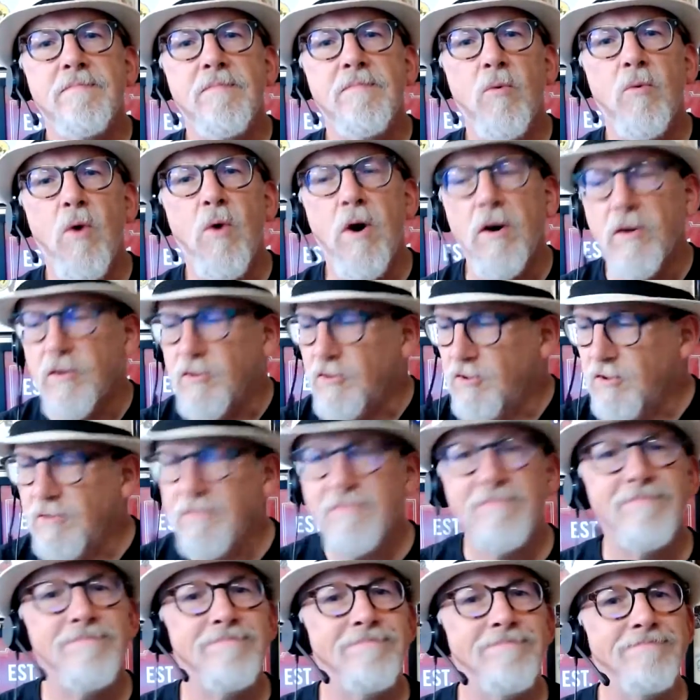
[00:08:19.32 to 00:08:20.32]
Works.
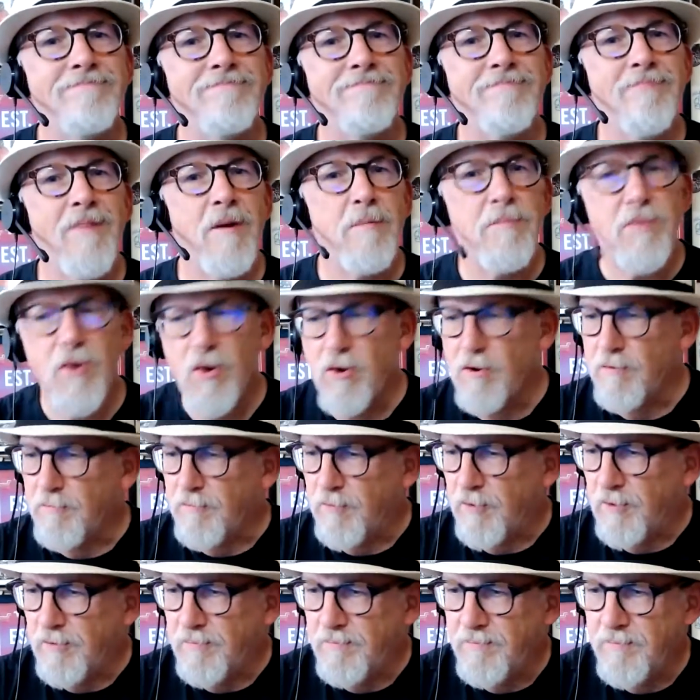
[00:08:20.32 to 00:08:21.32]

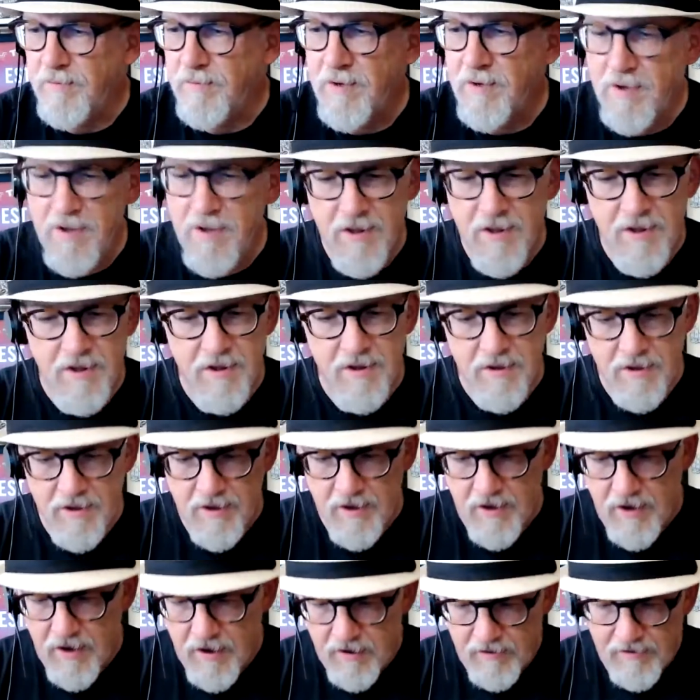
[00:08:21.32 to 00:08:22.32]
Beautiful.
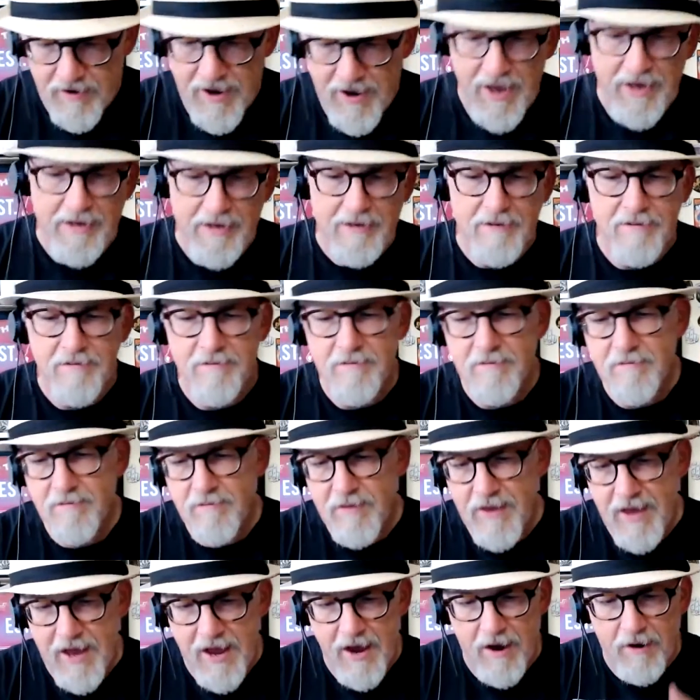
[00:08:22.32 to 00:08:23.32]
All right.
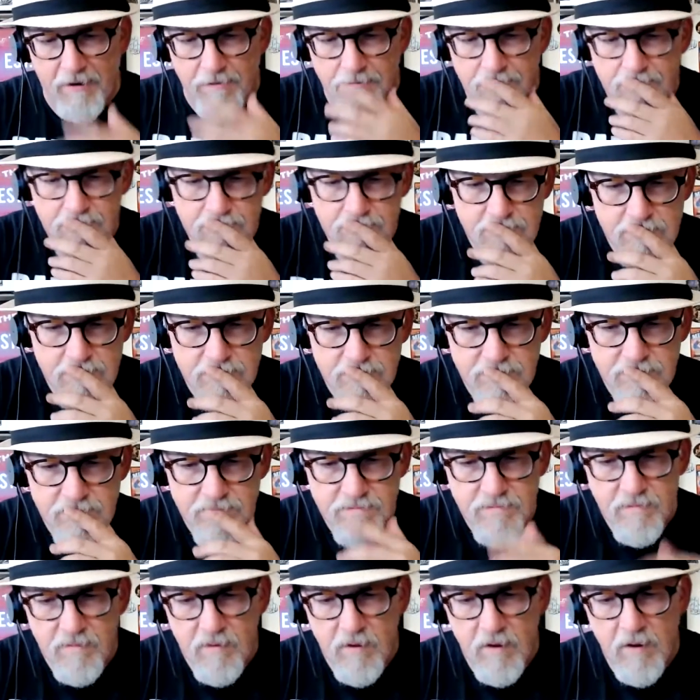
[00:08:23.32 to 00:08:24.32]
Now,
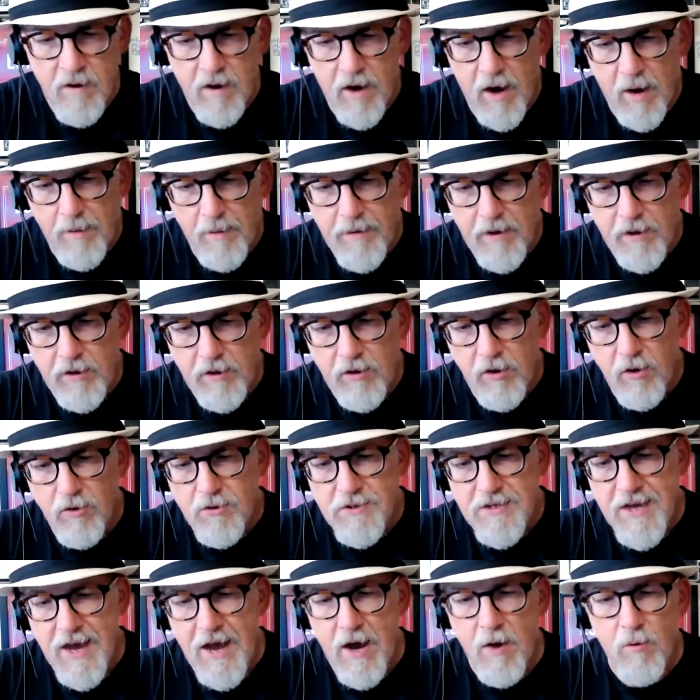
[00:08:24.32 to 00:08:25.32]
I'm going to go
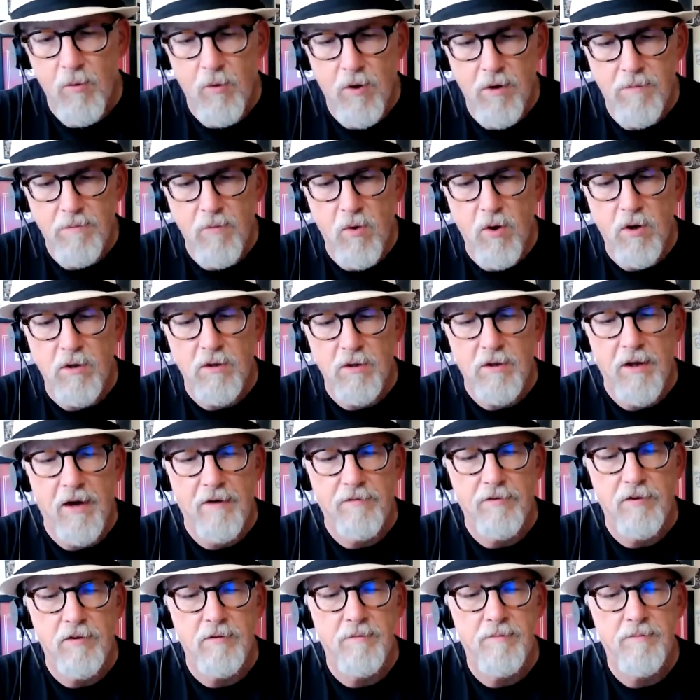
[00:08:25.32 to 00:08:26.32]
down one more
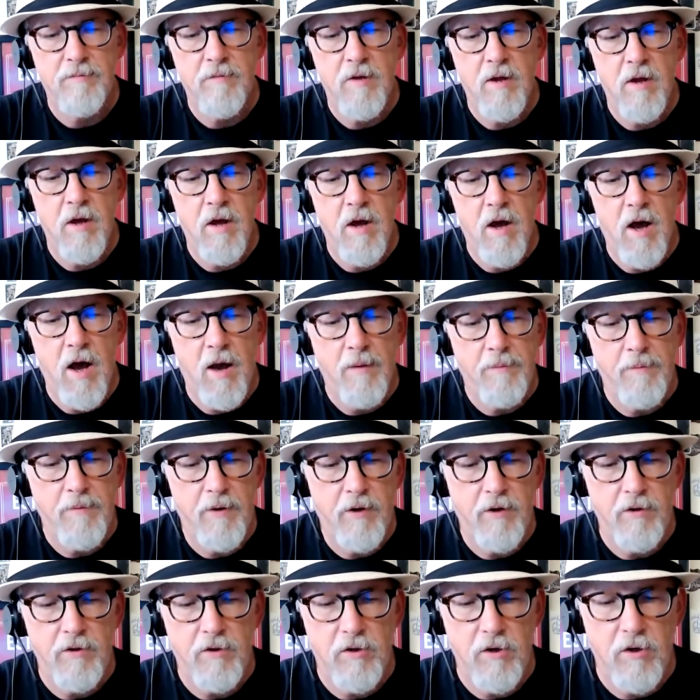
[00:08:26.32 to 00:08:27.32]
level. I'm
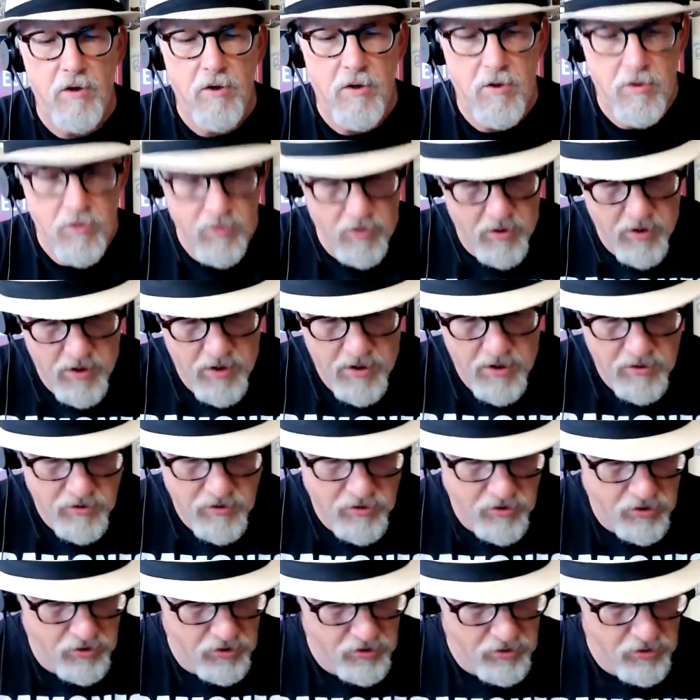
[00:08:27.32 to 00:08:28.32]
going to go
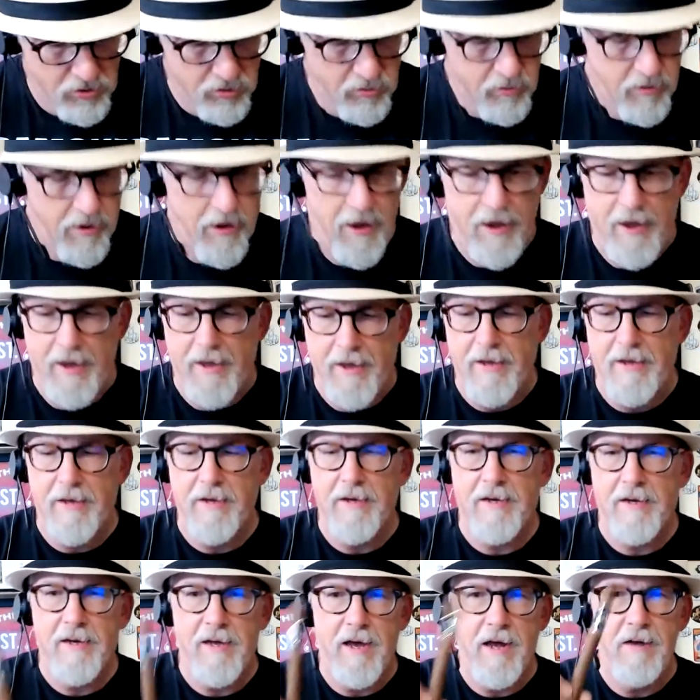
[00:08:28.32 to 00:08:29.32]
to
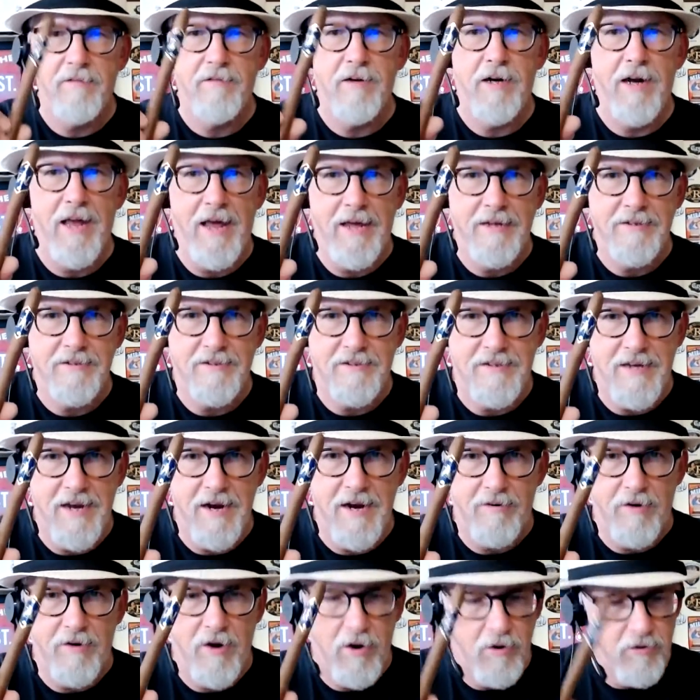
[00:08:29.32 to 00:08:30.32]
a kind of a
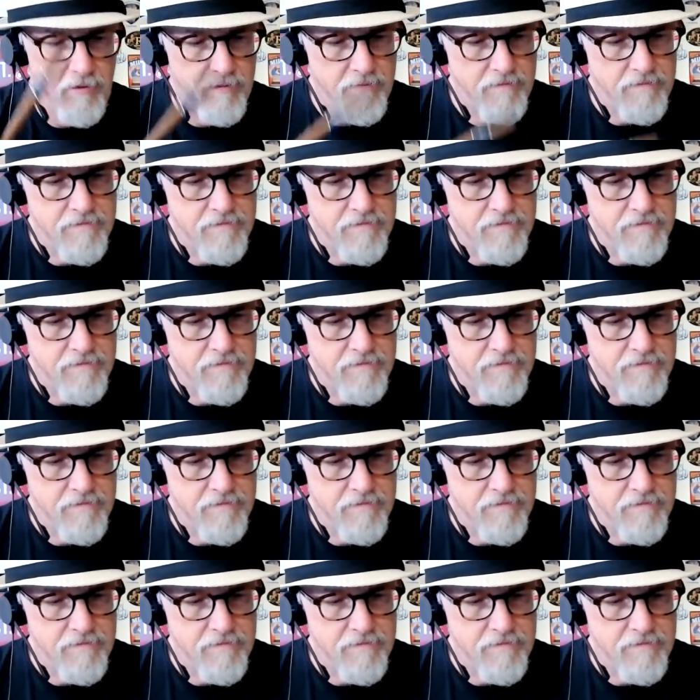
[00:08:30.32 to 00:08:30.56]
Lancero.